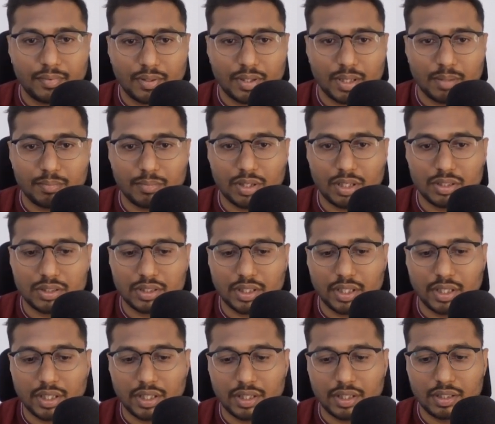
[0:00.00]

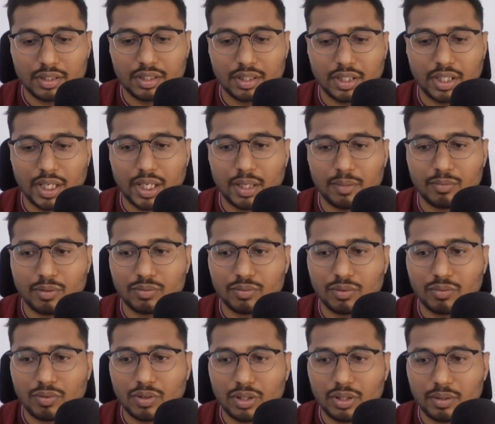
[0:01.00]
the name of the
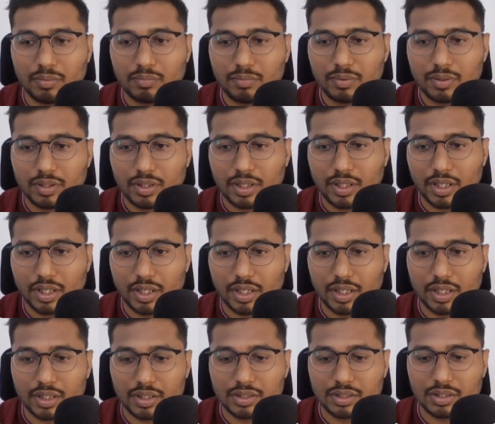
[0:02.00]
volume. It
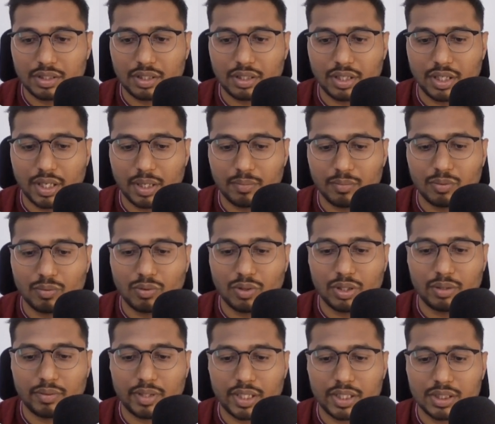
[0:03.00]
is demo
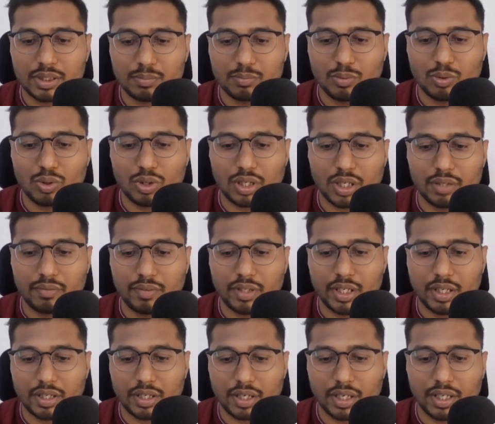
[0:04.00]
volume, and it's a more
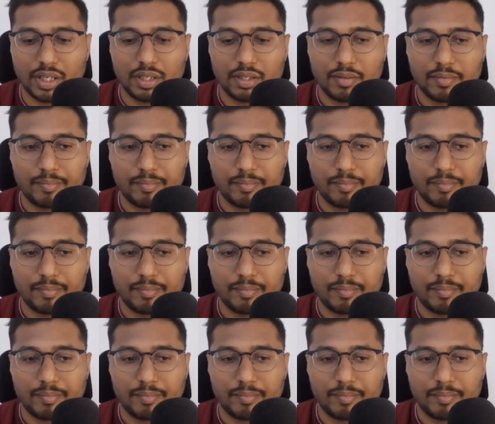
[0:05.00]
convenient, right?